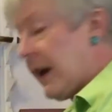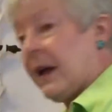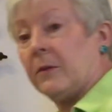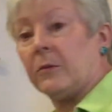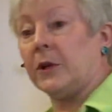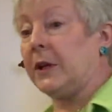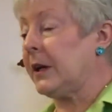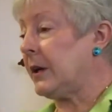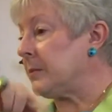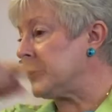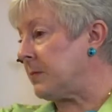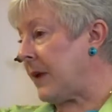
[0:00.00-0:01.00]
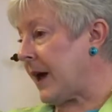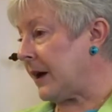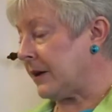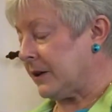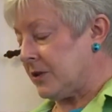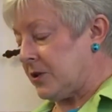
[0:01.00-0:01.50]
And when it comes
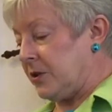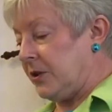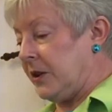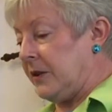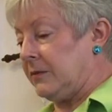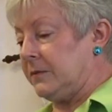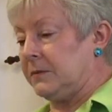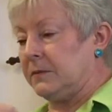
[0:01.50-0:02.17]
back, I'll show you